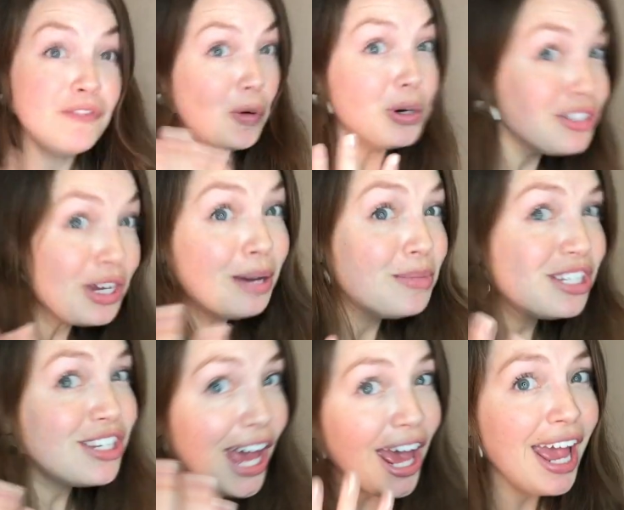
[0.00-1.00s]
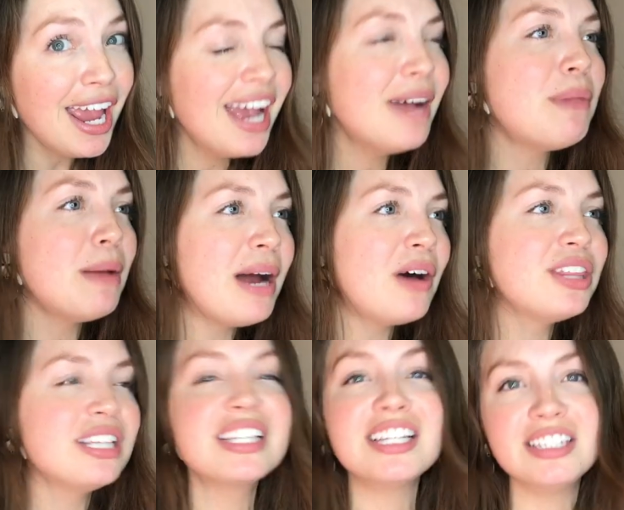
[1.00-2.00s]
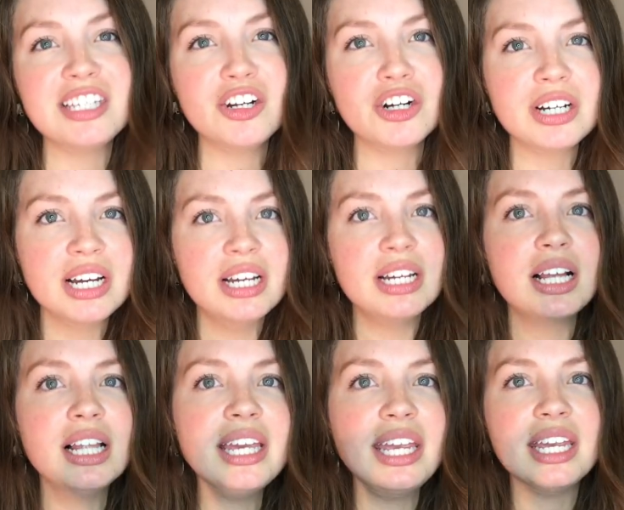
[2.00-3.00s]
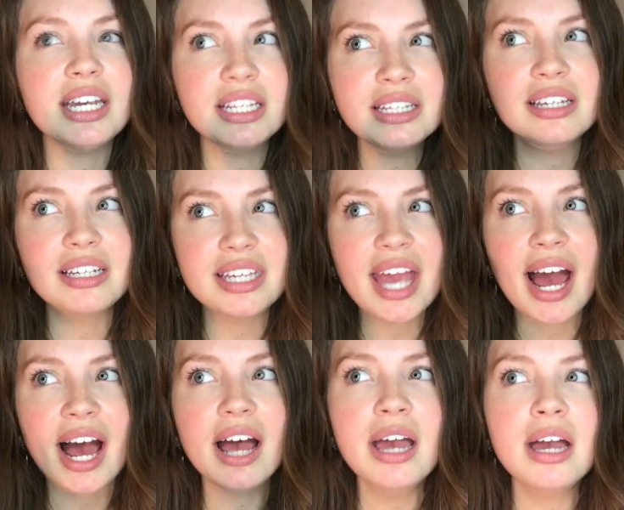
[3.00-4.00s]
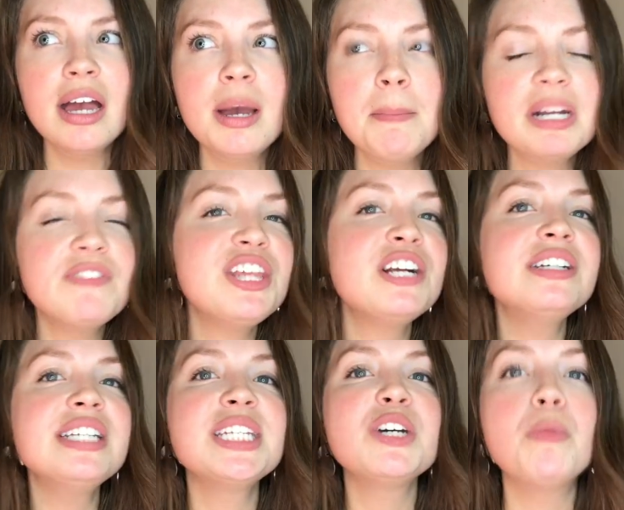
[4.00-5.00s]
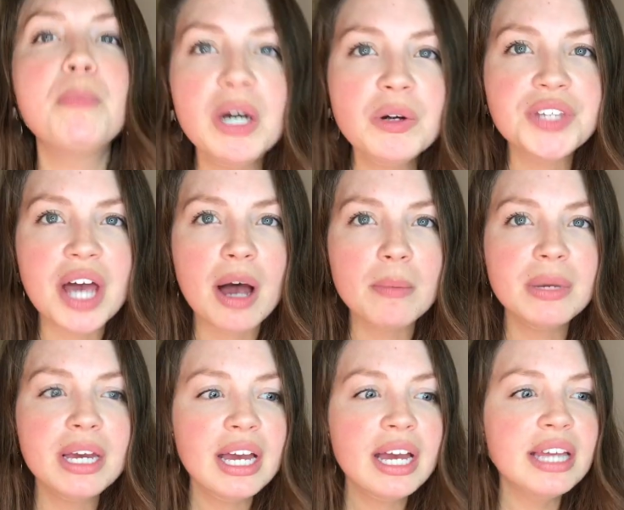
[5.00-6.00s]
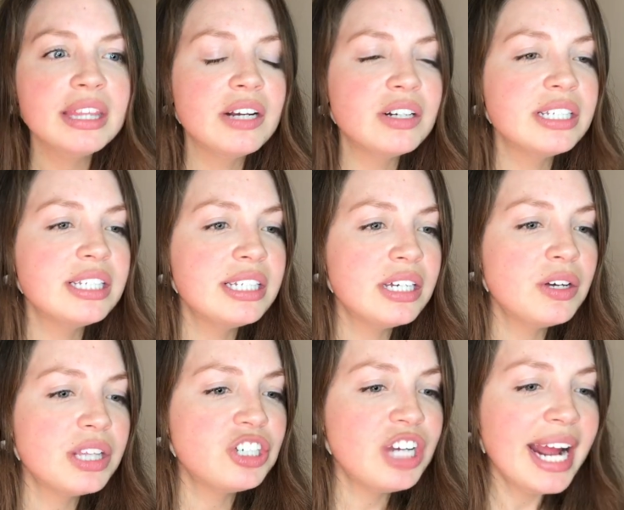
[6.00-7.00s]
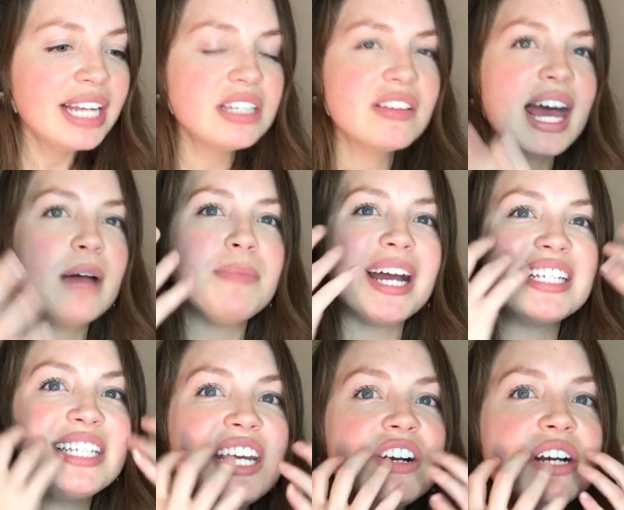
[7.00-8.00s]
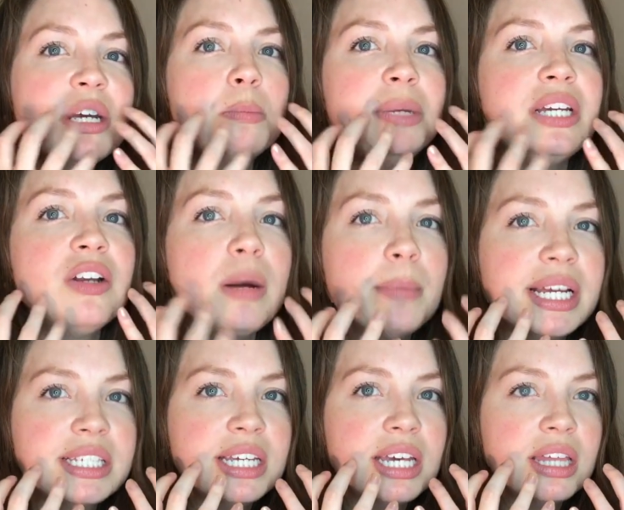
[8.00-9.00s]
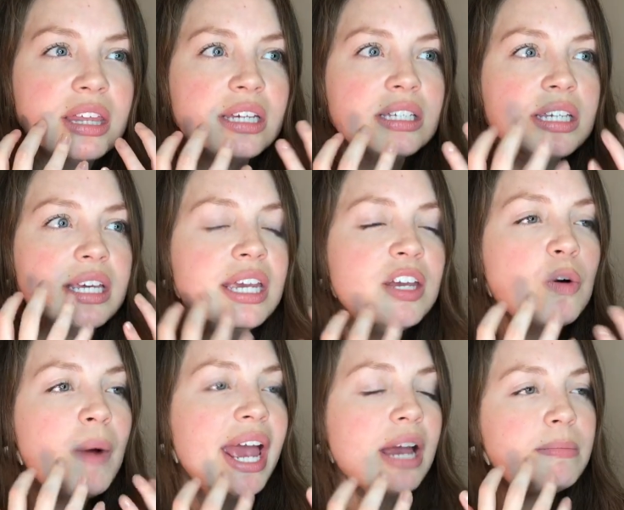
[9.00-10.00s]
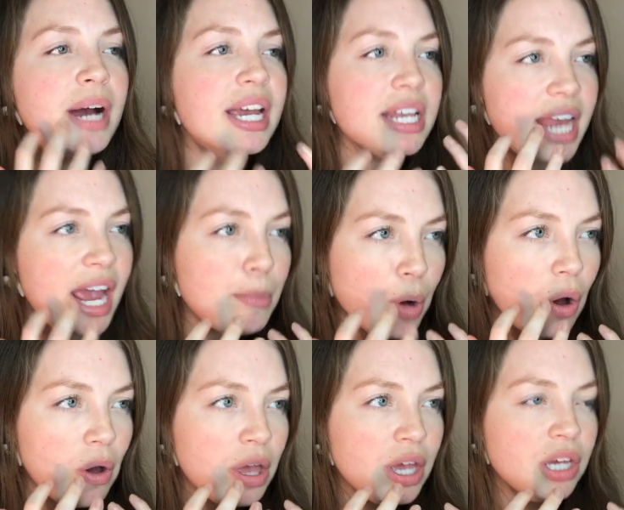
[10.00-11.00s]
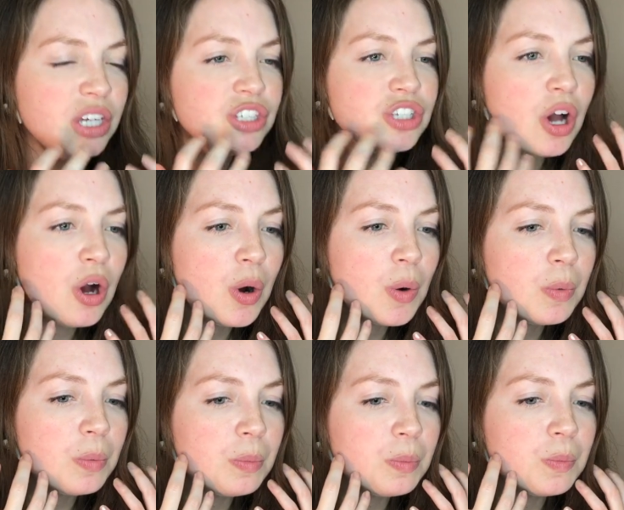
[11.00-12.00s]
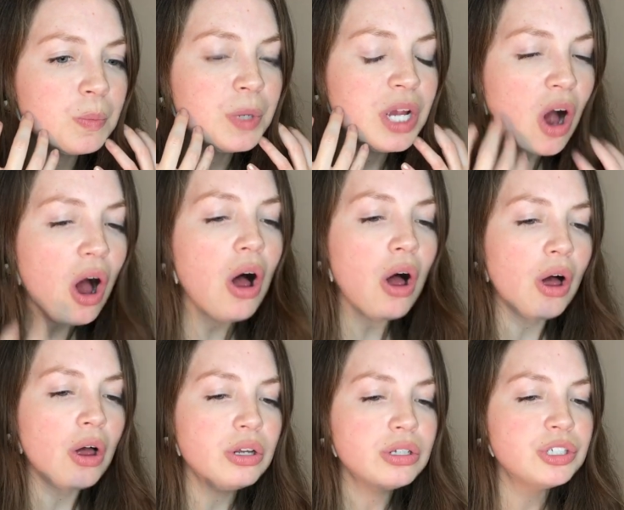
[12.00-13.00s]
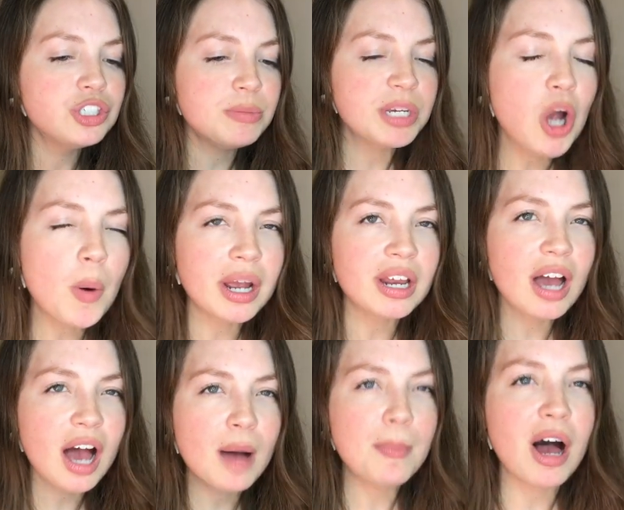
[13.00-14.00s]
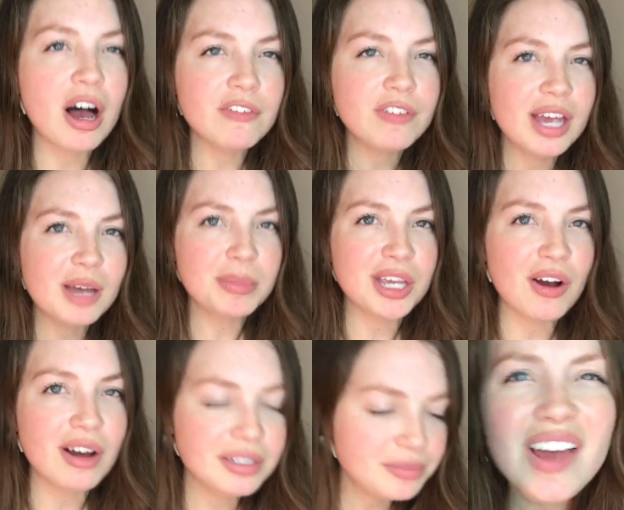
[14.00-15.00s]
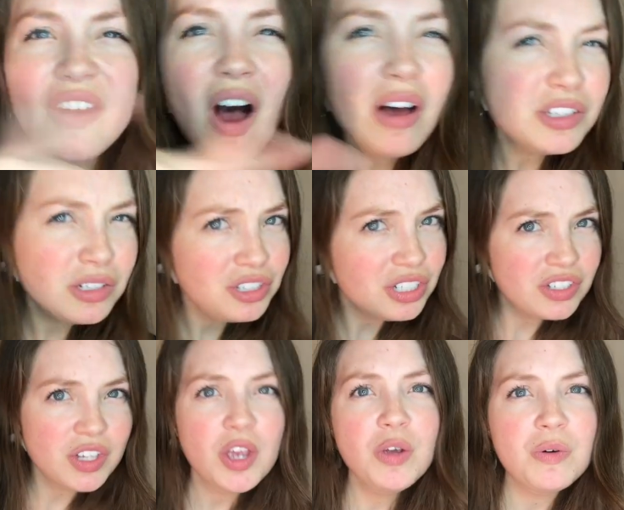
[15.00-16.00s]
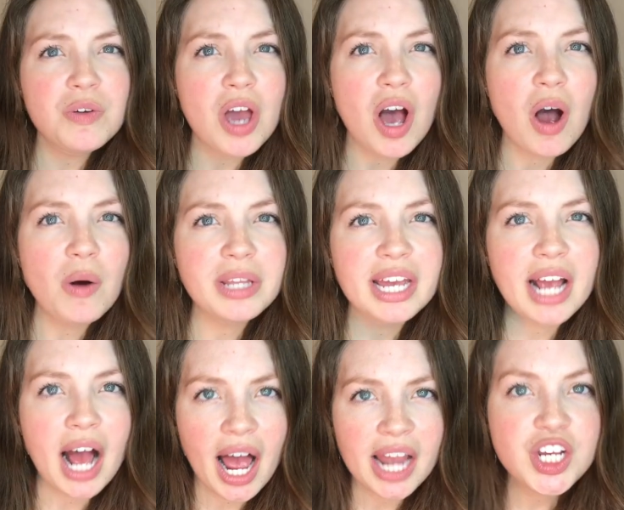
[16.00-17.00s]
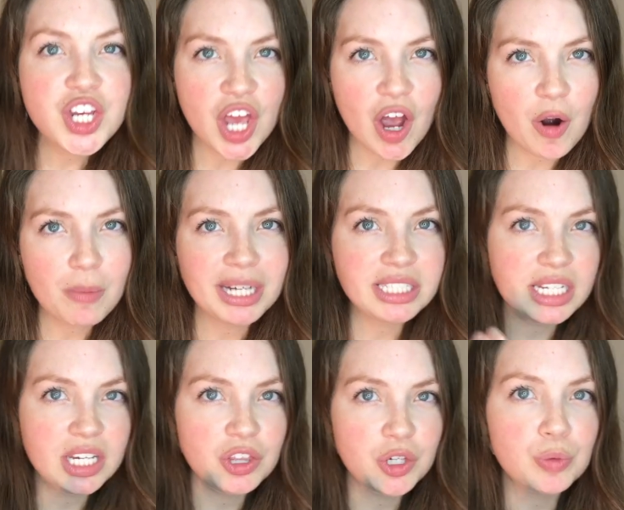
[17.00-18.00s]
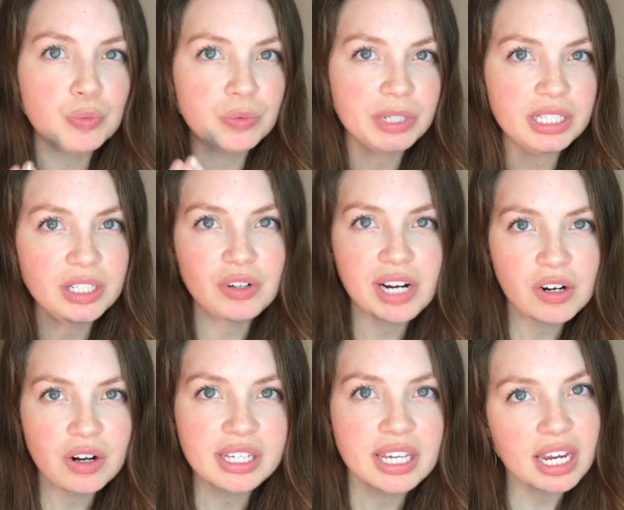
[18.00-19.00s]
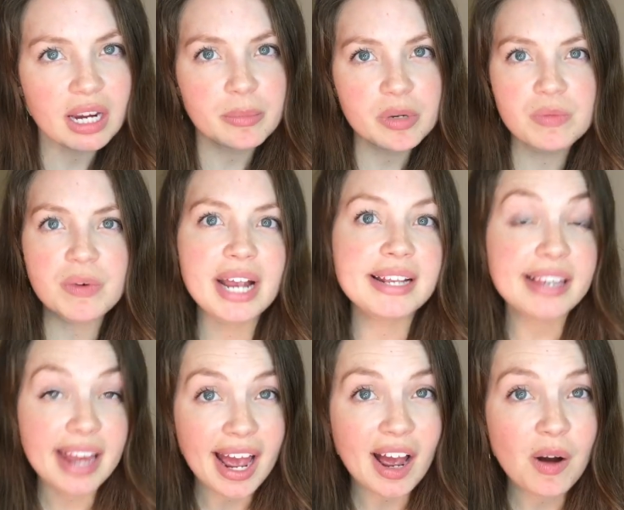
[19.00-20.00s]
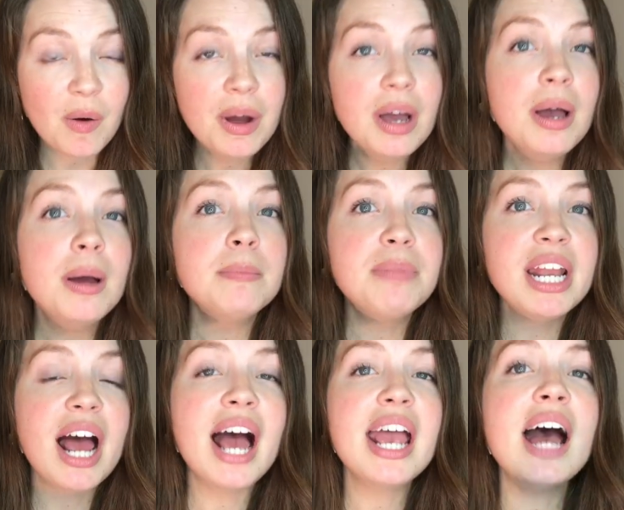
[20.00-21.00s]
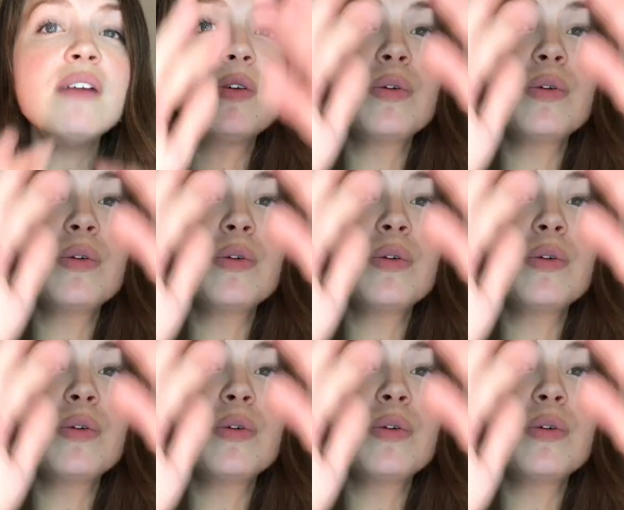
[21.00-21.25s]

four times a day, my mouth is considered clean, like yeah, but if there is still buildup, there is still the chance of that bacteria being on my teeth to eat away at my enamel. So we all should be going above and beyond. And also just so you know, like I know my teeth look really great on camera right now, but I have a